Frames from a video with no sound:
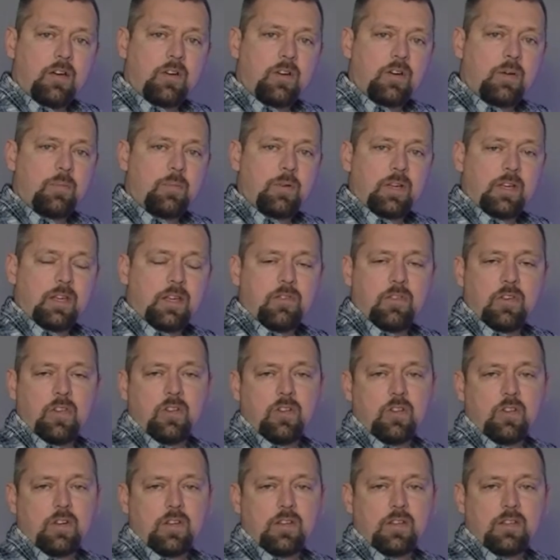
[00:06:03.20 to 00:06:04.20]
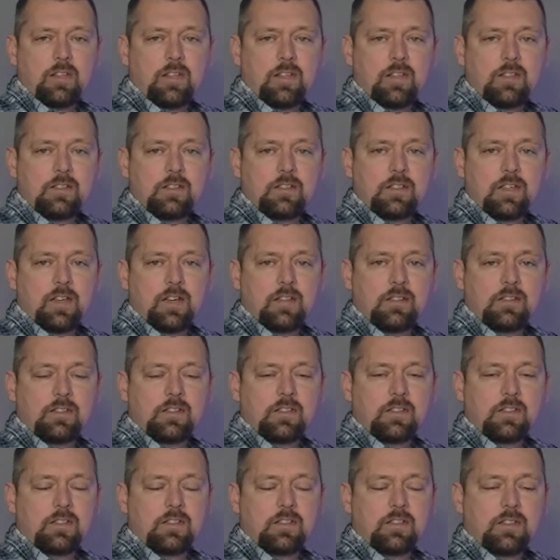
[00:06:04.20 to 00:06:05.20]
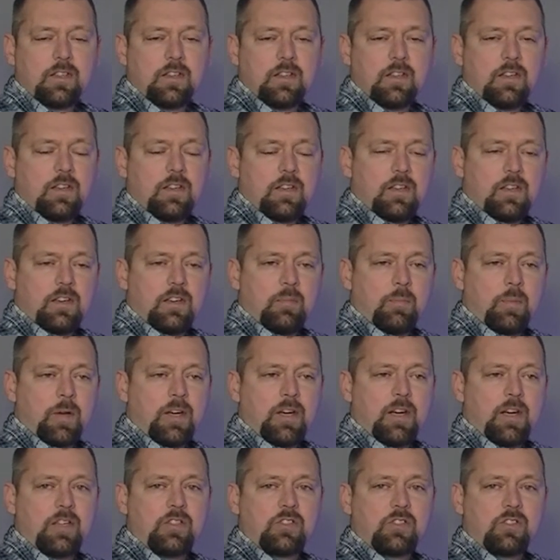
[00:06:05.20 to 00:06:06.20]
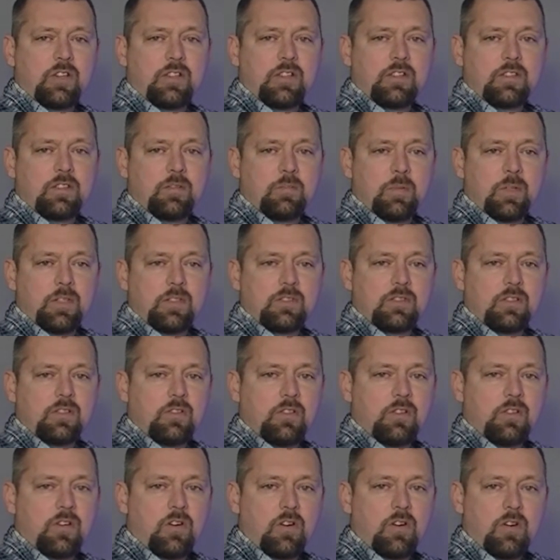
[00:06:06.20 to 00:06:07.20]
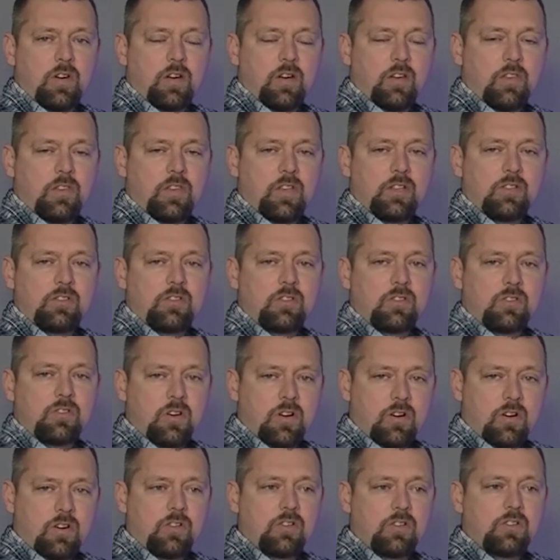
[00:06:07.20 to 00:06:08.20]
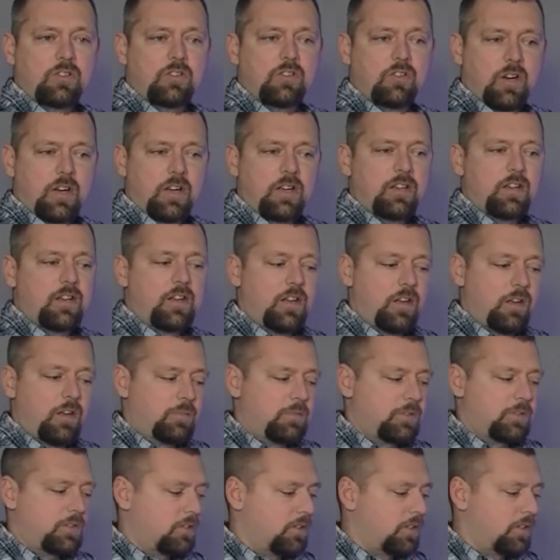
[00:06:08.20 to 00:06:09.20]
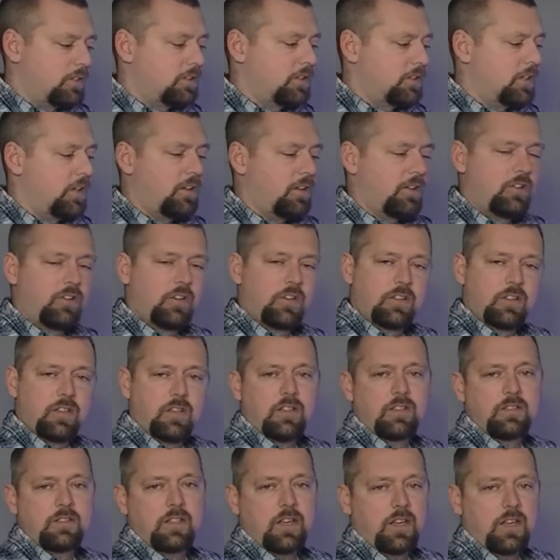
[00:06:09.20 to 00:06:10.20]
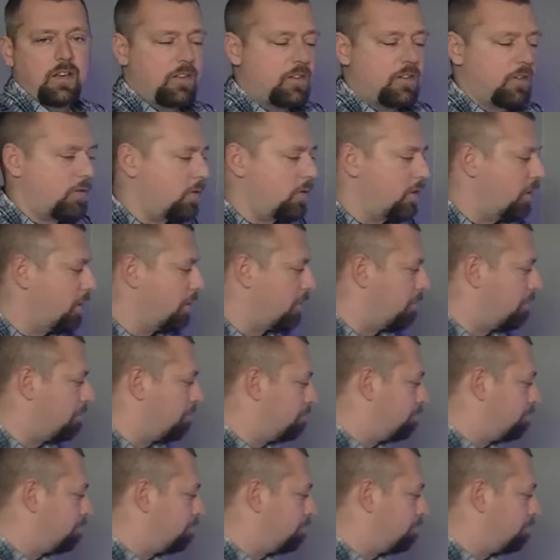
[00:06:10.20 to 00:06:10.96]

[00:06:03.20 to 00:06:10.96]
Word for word: and I'm gonna give you a look at the inside since my nitrates have been so low. Uh, things are starting to straighten up. So let's take a look at the inside of the aquarium.